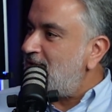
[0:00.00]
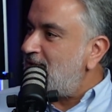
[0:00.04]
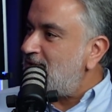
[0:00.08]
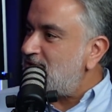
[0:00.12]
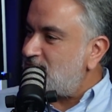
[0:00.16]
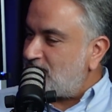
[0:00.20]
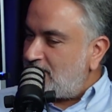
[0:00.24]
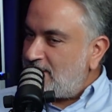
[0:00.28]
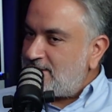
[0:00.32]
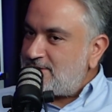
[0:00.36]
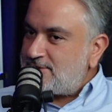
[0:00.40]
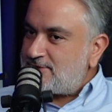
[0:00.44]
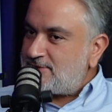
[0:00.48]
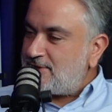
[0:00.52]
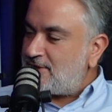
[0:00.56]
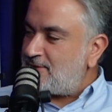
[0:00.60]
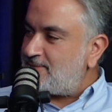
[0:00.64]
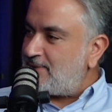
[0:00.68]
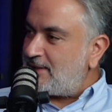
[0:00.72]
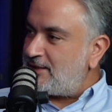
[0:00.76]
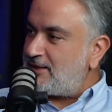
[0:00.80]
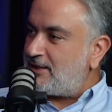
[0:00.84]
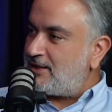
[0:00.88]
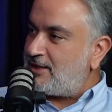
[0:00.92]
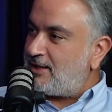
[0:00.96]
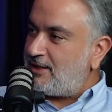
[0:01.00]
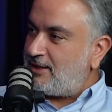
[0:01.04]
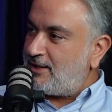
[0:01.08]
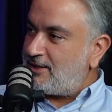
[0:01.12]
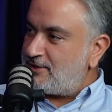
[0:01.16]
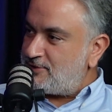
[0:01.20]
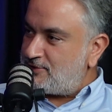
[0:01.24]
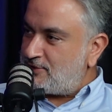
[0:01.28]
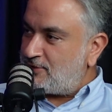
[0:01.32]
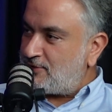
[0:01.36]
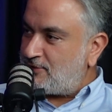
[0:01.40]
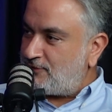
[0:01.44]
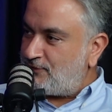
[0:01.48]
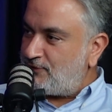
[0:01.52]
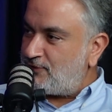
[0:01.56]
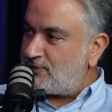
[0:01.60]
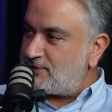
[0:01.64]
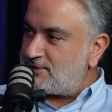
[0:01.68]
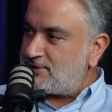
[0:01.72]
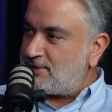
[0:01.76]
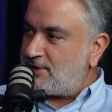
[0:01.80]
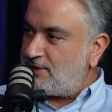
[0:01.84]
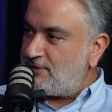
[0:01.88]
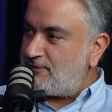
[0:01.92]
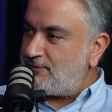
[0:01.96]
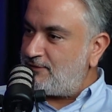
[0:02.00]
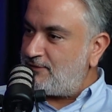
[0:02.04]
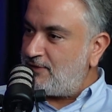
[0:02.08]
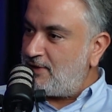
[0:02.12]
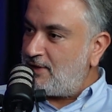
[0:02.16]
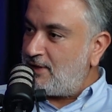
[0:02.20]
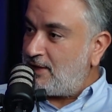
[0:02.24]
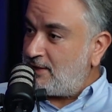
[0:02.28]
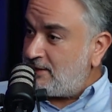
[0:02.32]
So let's start by the creation of yourself,